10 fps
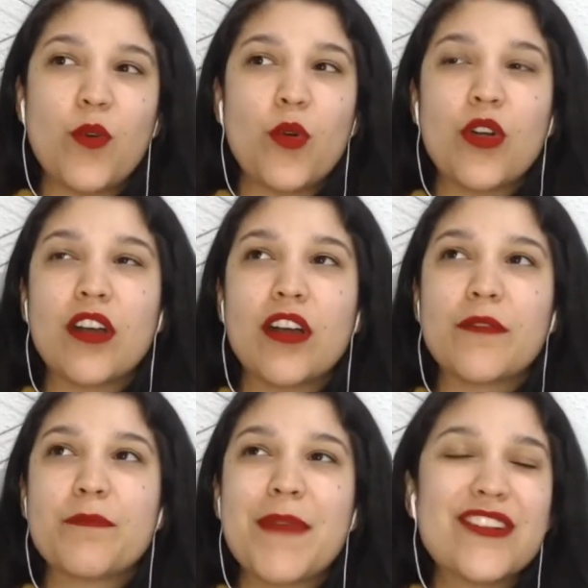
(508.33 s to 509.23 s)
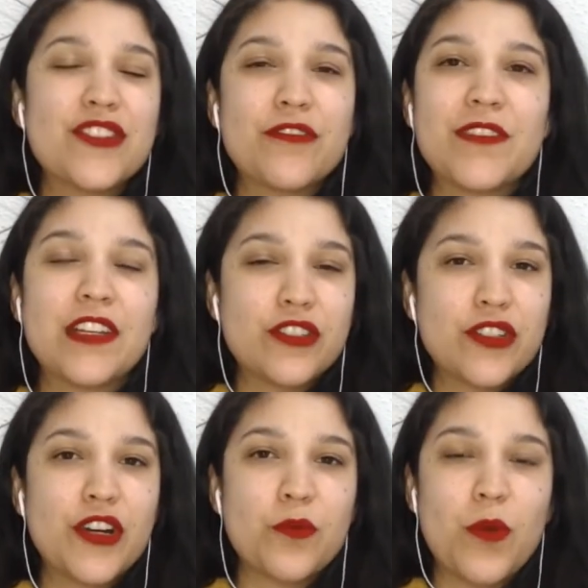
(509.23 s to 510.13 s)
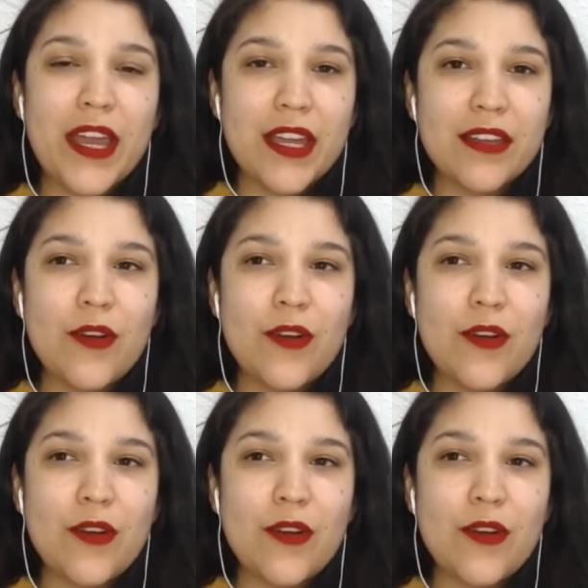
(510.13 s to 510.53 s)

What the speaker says: or makes you feel a certain way